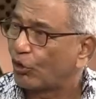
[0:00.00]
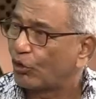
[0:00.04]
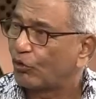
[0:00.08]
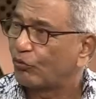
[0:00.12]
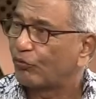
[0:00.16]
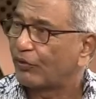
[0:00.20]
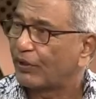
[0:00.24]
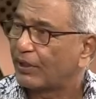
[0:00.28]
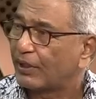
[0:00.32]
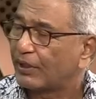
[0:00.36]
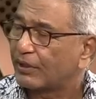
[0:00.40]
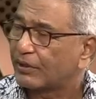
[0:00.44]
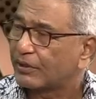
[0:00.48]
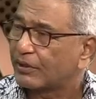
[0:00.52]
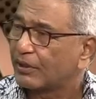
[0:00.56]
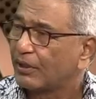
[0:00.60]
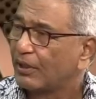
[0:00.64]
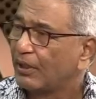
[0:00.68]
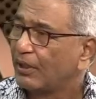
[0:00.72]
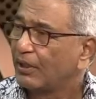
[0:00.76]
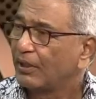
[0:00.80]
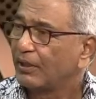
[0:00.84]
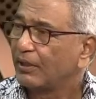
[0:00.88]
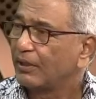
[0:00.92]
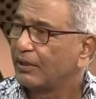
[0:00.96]
over it.
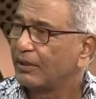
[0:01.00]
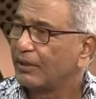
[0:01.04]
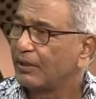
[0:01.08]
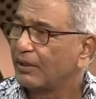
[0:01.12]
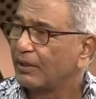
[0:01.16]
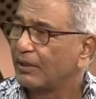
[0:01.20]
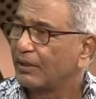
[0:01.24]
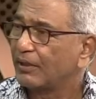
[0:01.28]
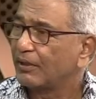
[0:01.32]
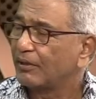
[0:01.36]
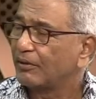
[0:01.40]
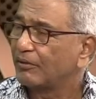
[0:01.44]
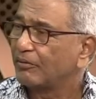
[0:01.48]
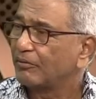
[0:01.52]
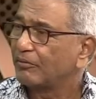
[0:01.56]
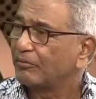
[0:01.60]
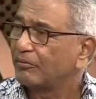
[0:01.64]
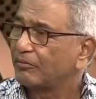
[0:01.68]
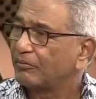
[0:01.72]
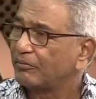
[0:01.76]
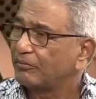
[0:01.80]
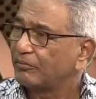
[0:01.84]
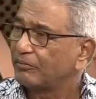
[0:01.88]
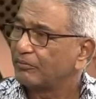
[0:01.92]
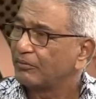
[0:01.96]
It becomes very
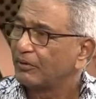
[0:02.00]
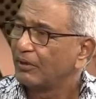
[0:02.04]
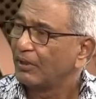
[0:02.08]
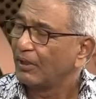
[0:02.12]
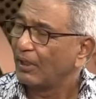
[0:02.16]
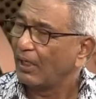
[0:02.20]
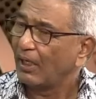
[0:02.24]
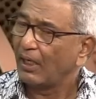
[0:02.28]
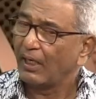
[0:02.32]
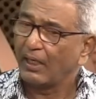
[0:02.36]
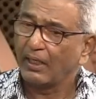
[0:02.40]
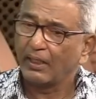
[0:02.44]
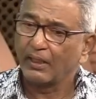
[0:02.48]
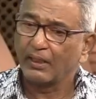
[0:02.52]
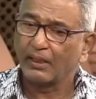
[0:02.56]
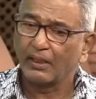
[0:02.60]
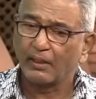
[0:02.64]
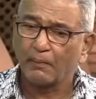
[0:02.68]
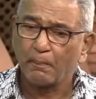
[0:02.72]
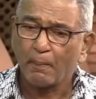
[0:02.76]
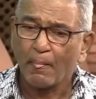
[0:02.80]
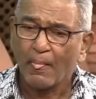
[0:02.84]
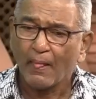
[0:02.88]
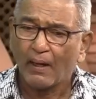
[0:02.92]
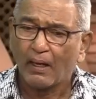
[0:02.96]
difficult. And
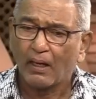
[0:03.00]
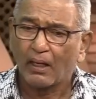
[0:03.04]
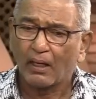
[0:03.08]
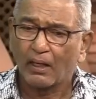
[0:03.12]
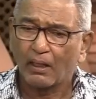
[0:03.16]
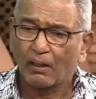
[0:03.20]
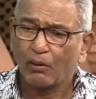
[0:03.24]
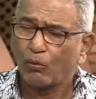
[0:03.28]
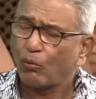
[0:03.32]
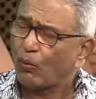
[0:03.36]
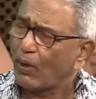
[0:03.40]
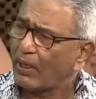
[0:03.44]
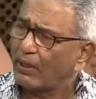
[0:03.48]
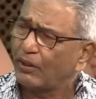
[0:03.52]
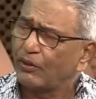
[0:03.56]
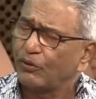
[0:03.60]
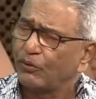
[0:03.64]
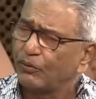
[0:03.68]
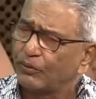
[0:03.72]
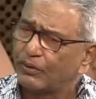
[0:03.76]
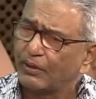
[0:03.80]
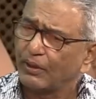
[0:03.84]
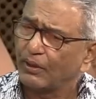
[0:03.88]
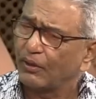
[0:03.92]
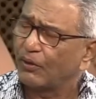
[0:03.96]
uh, why do you
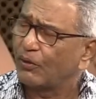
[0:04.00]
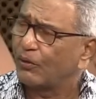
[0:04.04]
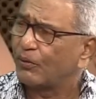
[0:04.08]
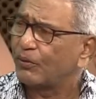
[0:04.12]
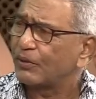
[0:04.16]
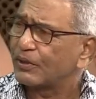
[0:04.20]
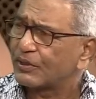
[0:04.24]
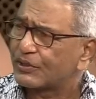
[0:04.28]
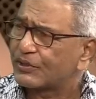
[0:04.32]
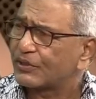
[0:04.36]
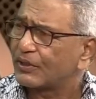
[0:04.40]
think Goans